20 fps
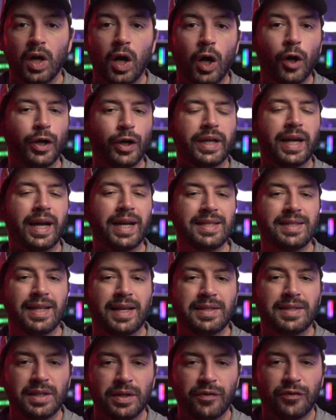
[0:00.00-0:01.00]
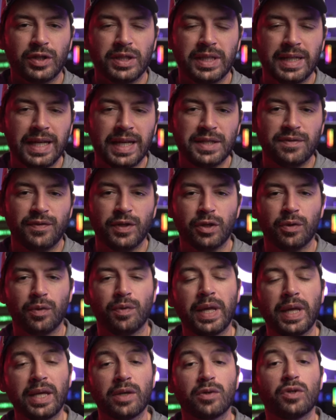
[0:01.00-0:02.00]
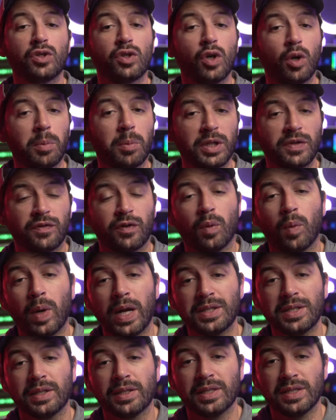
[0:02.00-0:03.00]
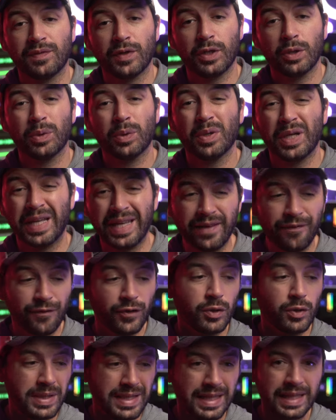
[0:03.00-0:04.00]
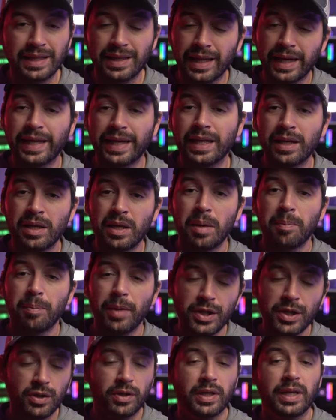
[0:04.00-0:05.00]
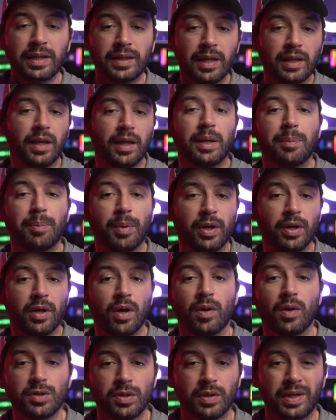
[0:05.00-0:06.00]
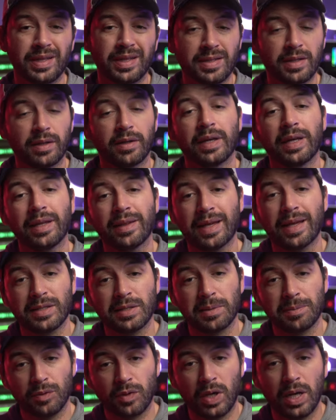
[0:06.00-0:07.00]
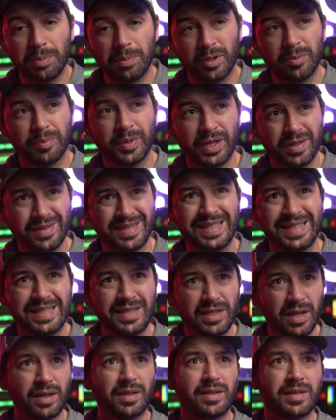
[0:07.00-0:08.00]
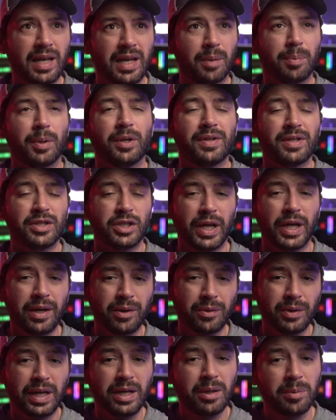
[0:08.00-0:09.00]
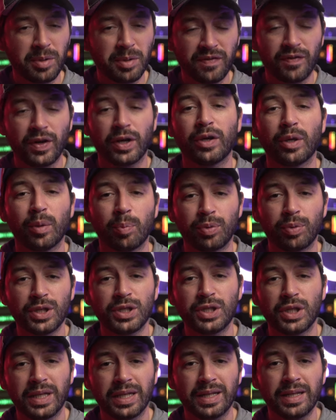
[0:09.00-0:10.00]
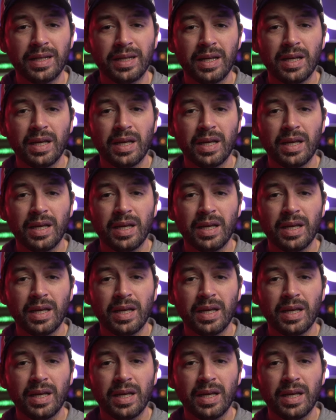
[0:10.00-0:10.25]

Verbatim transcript: All right guys, that's it for today's video. Thank you so much for watching this video. If you did like it, make sure to hit that like button. Also consider hitting that subscribe button because it does help out the channel and it'll be very appreciated.